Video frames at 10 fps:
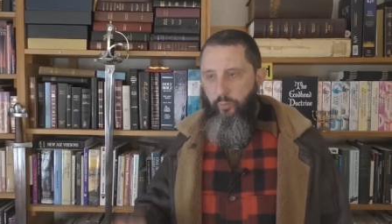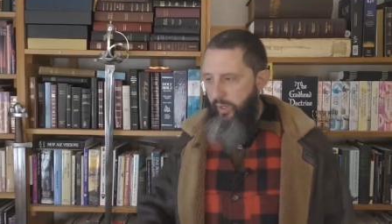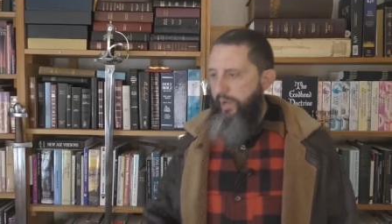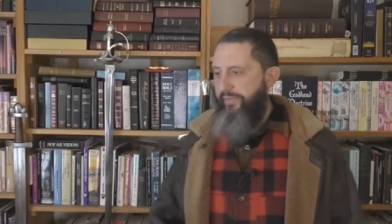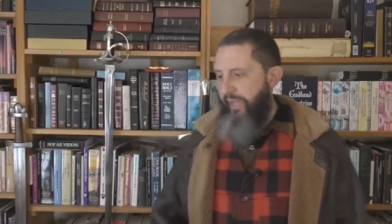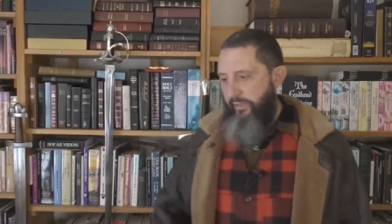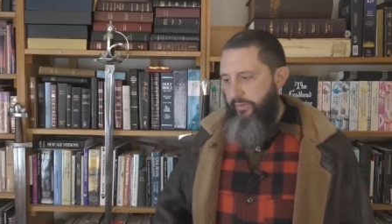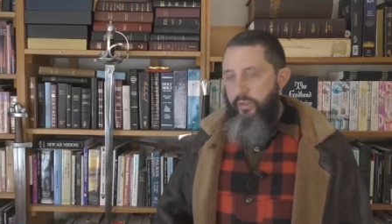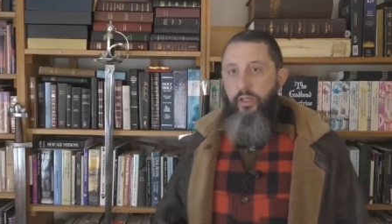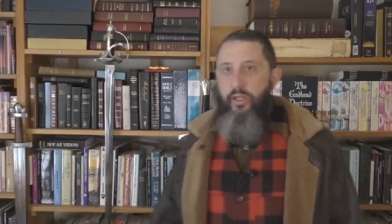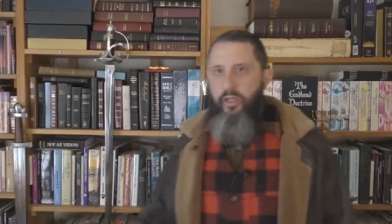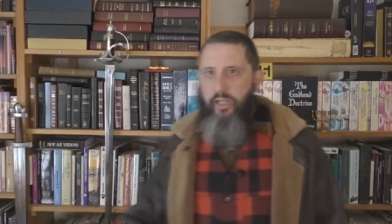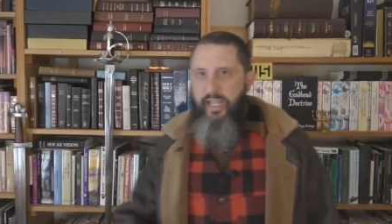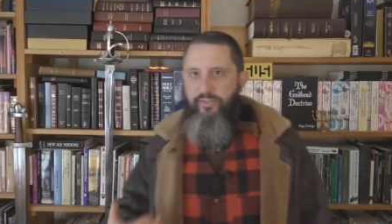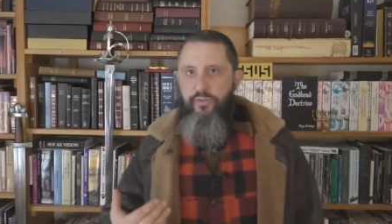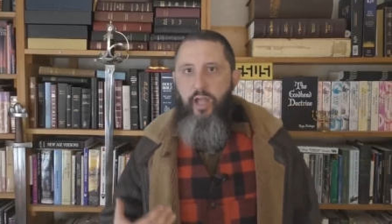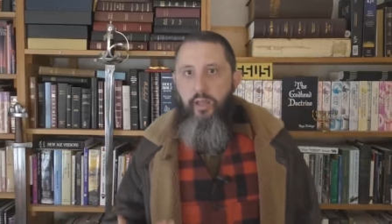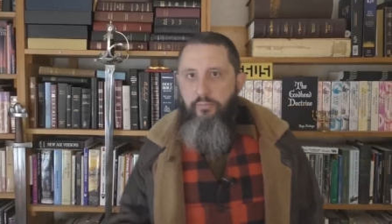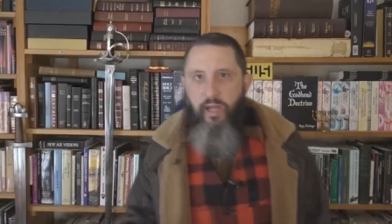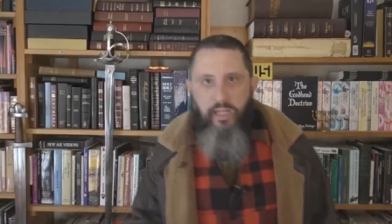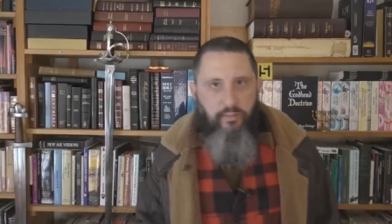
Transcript: Wow. that is. It's not my